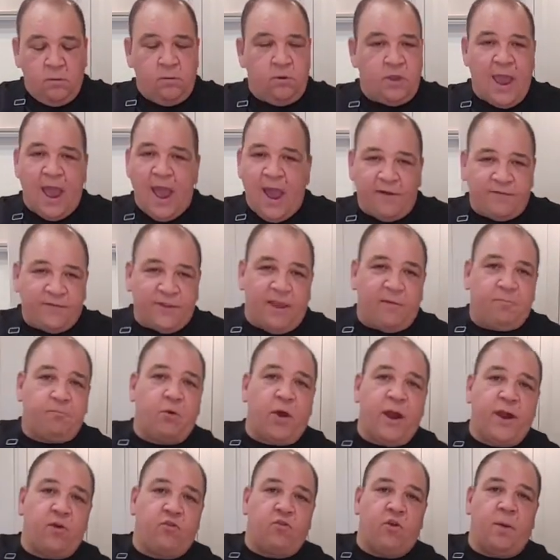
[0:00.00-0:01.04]
You have to have
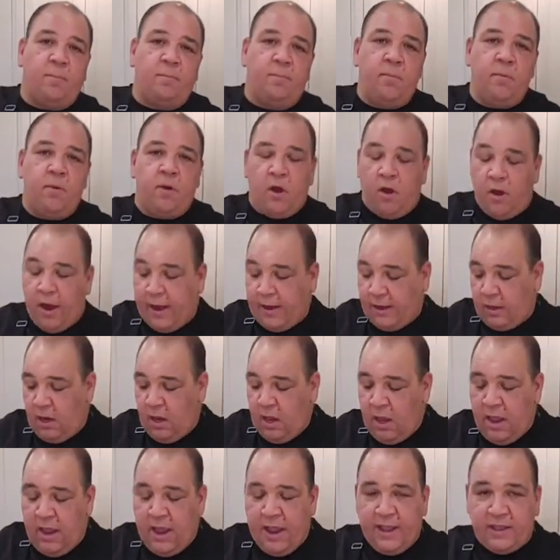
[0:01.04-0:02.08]
breadcrumb, all right?
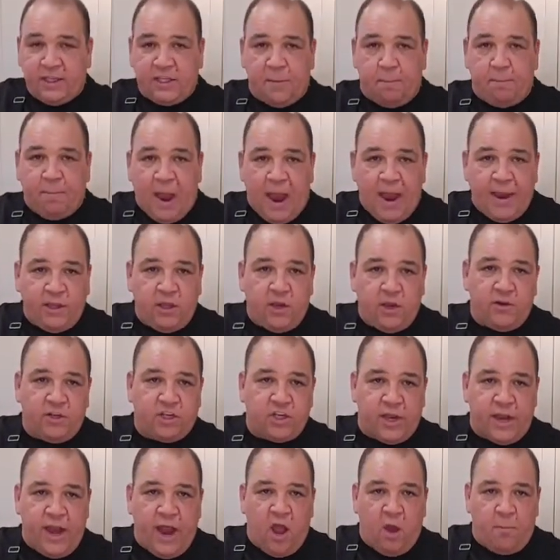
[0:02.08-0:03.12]
It's a binder, it's
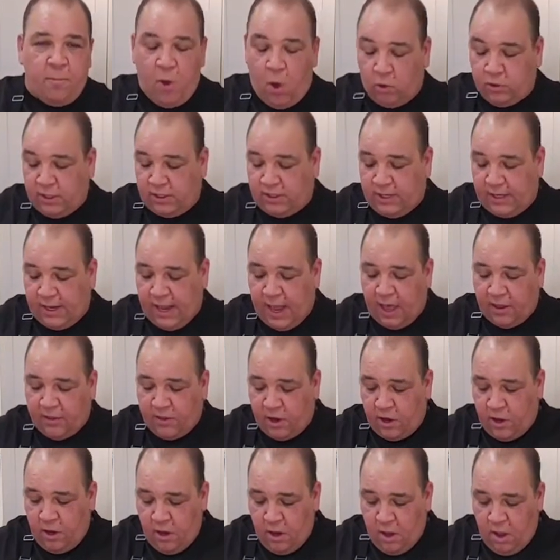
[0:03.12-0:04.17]
gonna help hold it
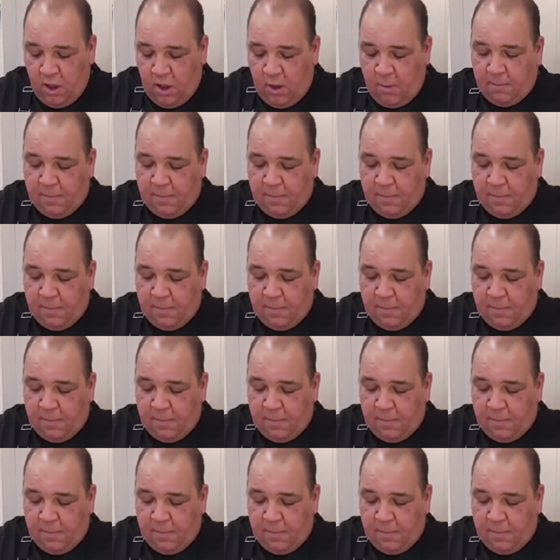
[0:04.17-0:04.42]
together,